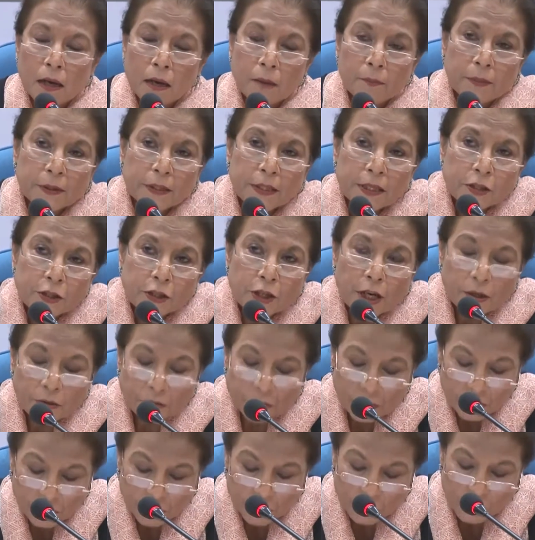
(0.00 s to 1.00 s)
But the
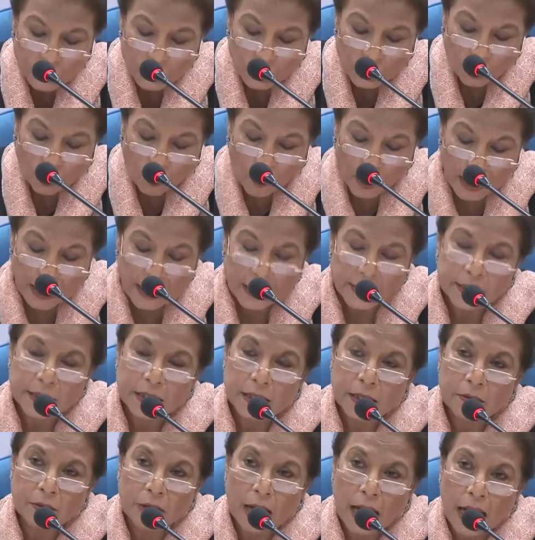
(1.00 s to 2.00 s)
general disquiet
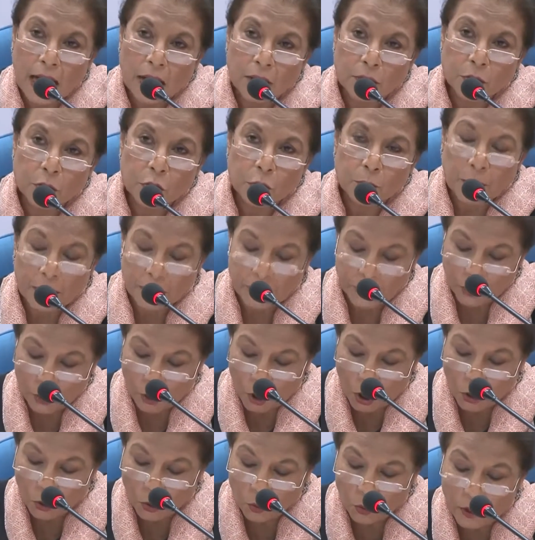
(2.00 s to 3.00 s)
aroused by the
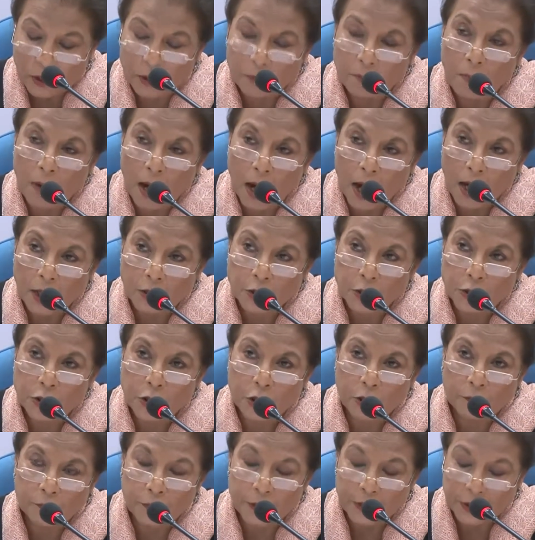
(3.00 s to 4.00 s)
onward march
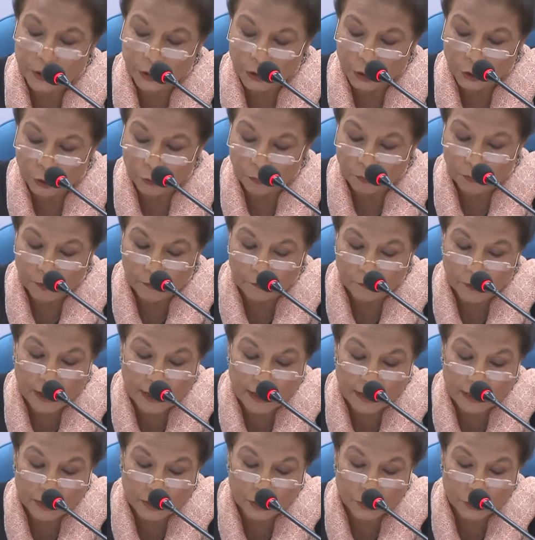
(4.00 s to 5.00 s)
of these new
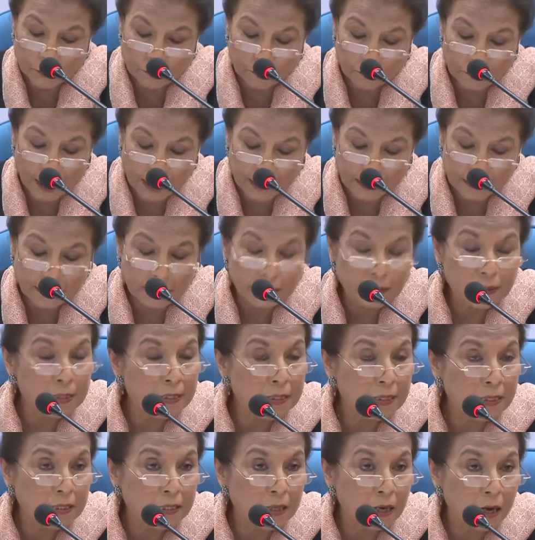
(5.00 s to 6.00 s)
purveyors of radical
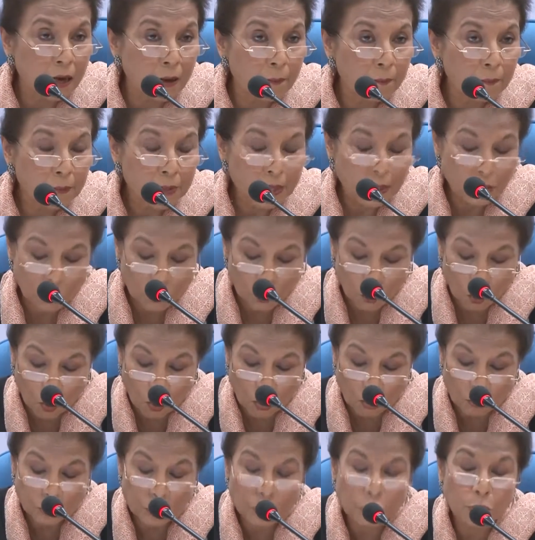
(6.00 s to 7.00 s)
Islam has
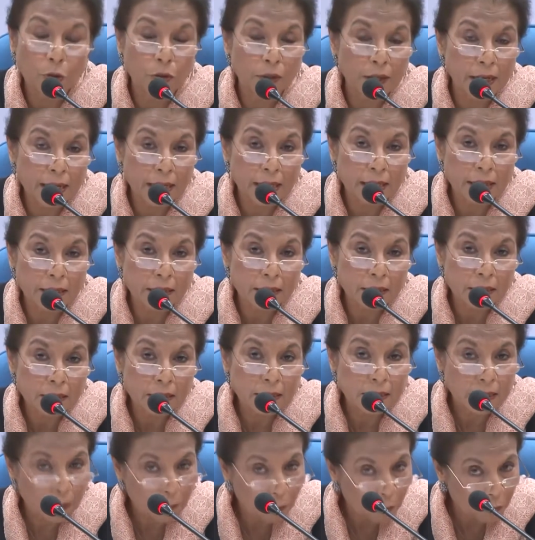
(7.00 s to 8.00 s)
also led,
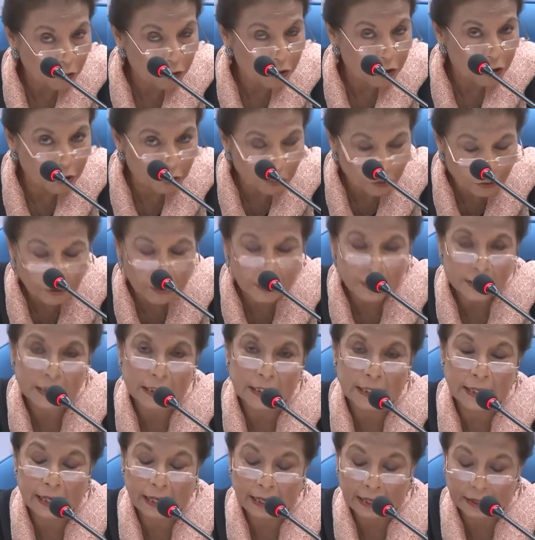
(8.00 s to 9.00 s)
somewhat
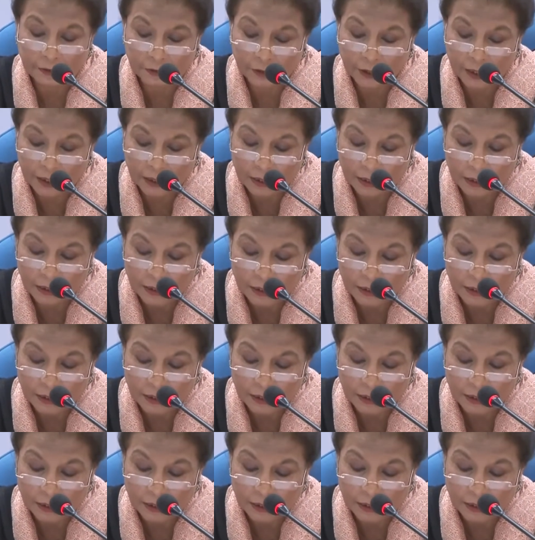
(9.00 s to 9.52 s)
curiously I think,